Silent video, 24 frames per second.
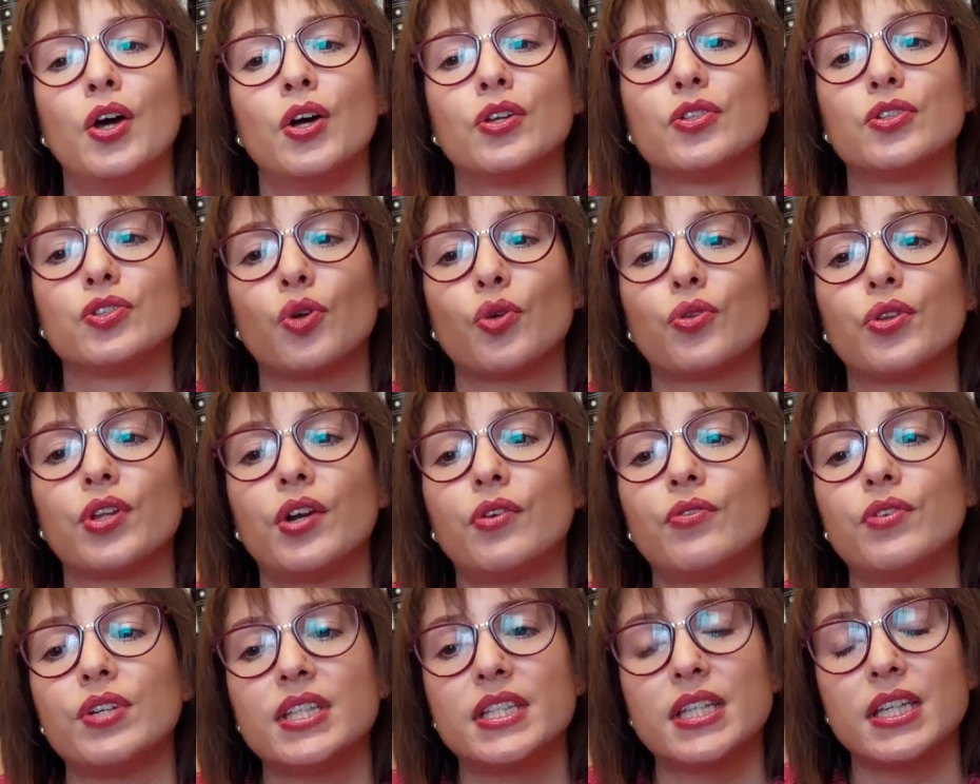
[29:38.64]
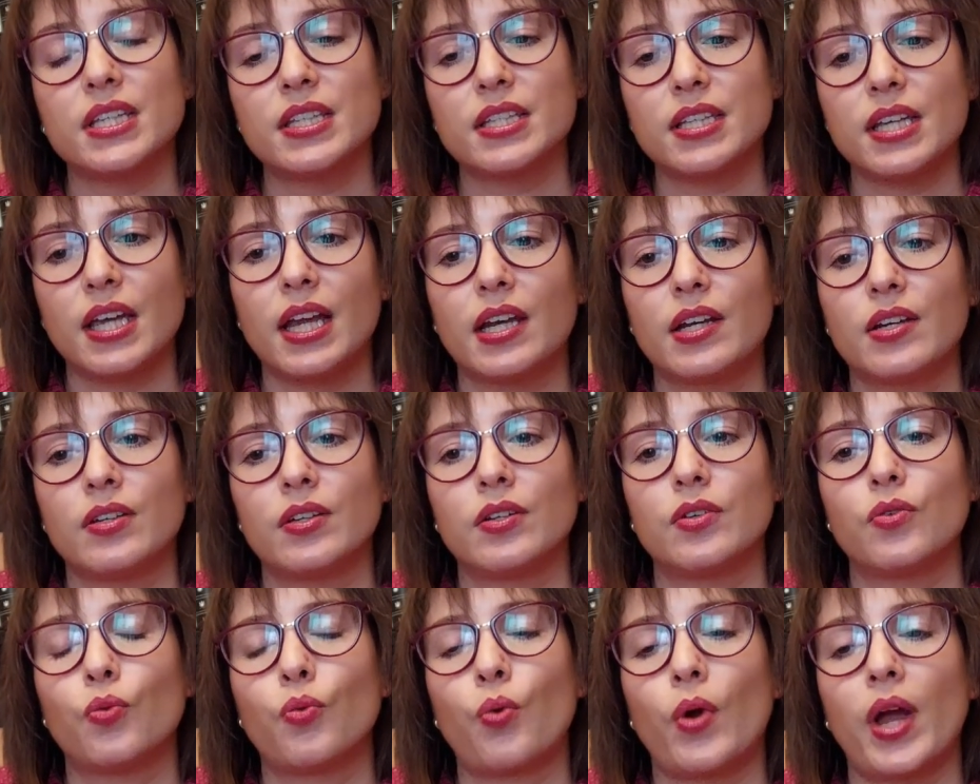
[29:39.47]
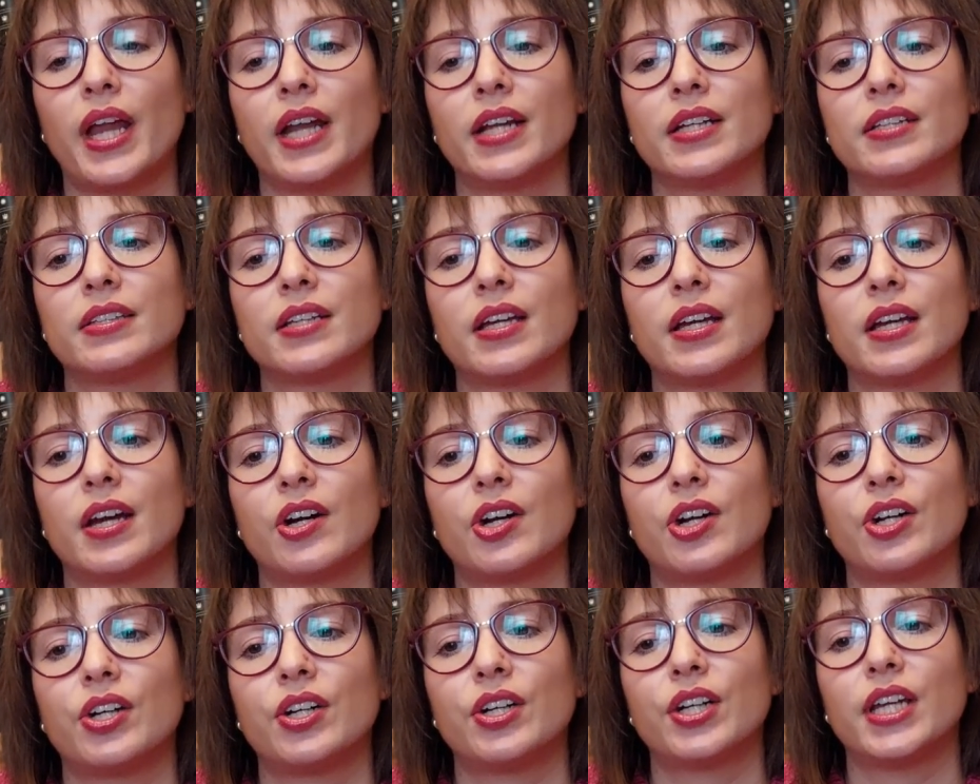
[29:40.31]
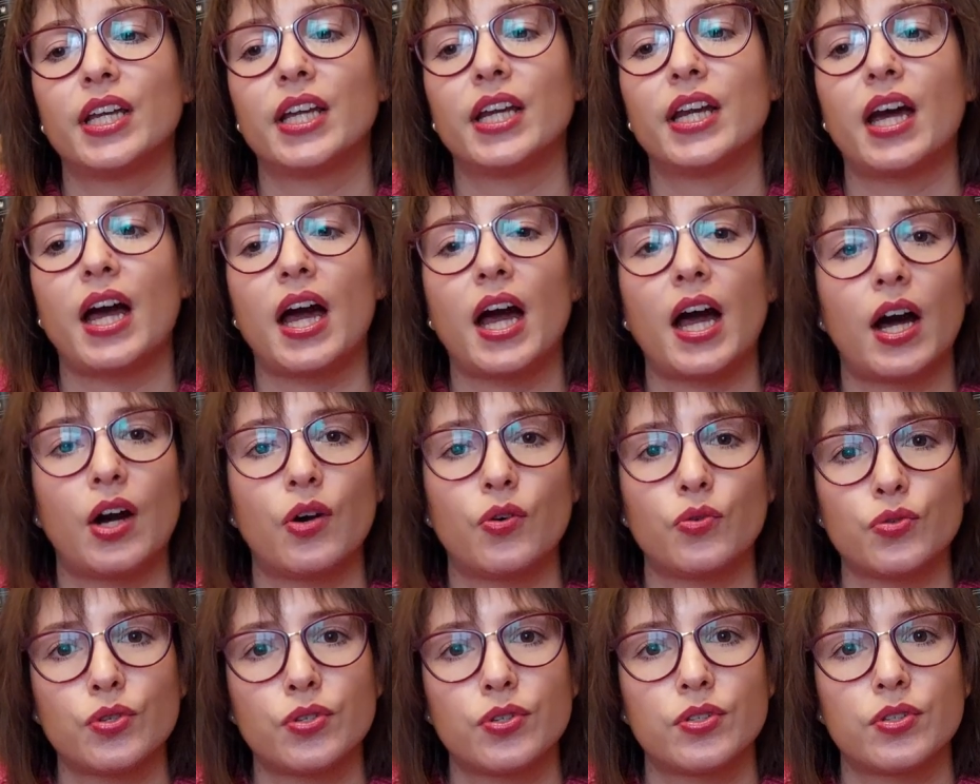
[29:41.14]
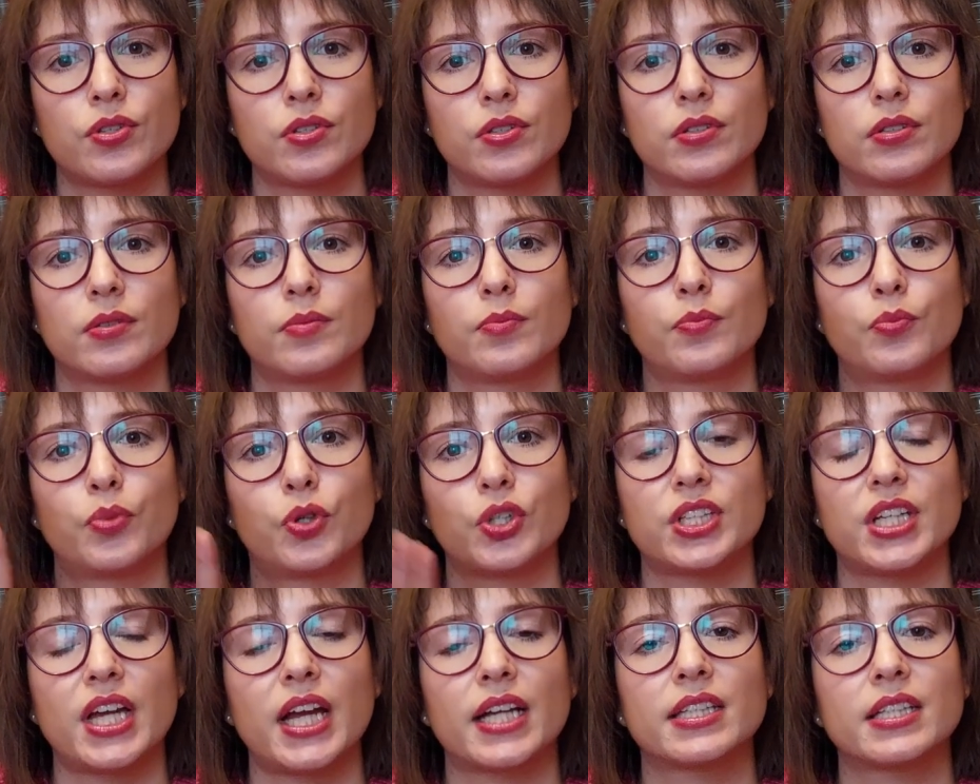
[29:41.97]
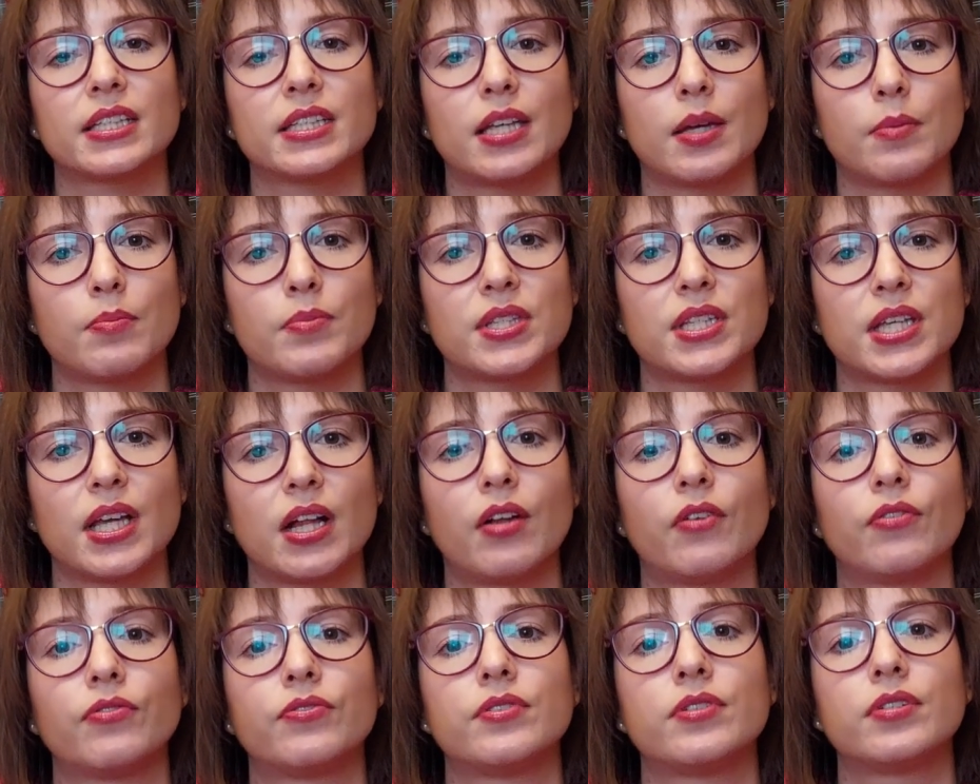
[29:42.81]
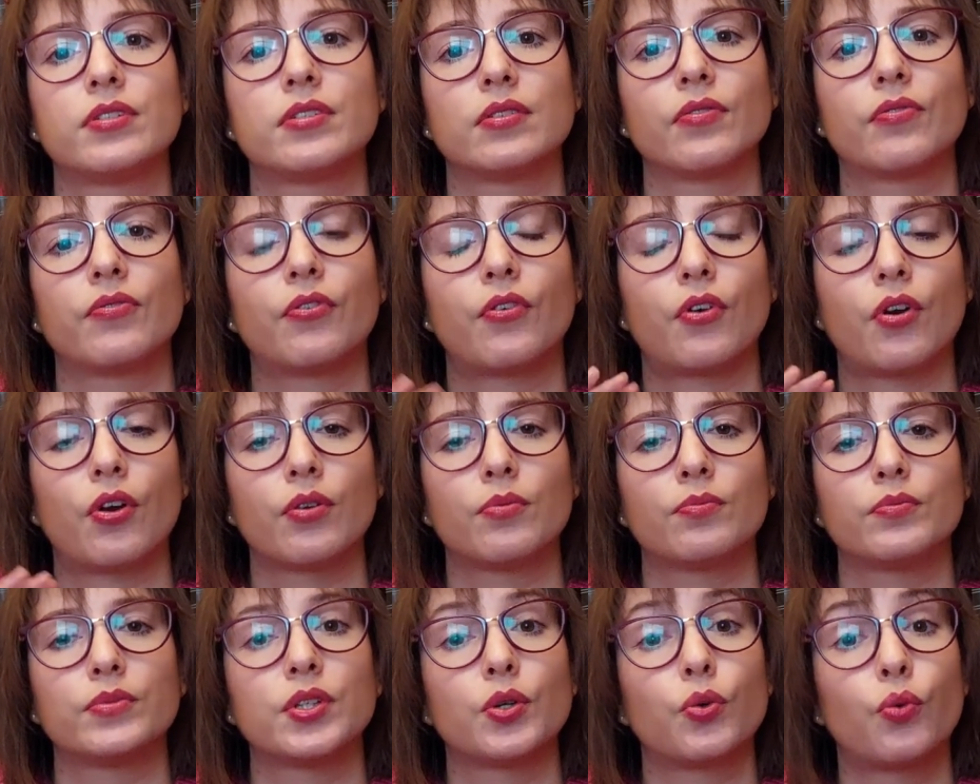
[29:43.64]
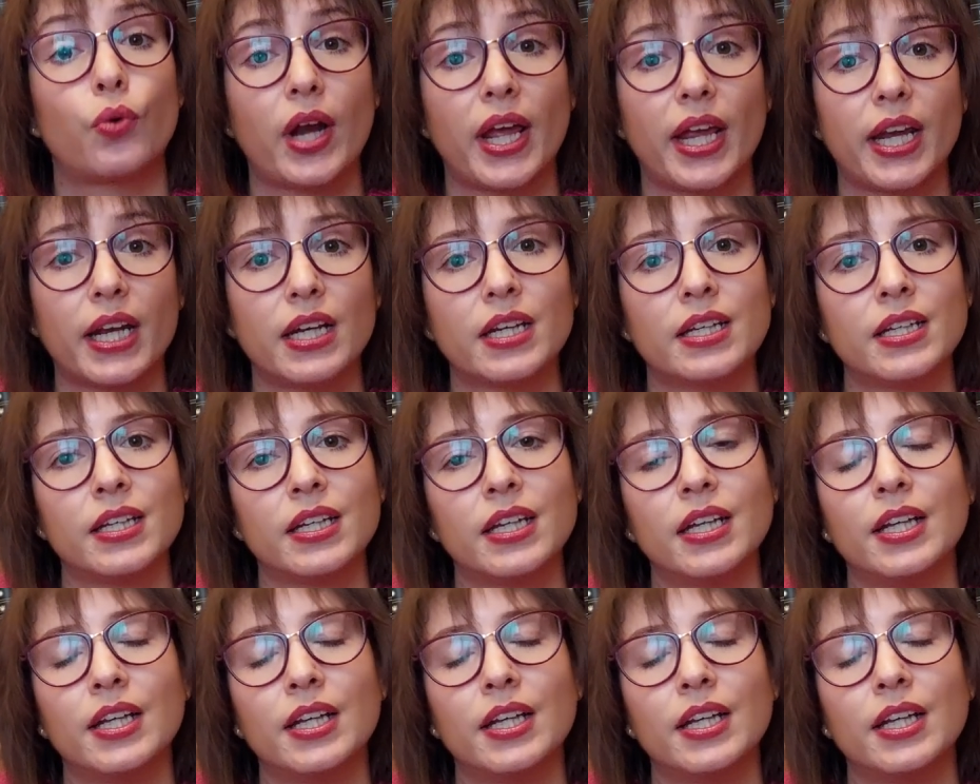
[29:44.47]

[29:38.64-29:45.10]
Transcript: So there is a scene when they are in a house protecting themselves from the rain,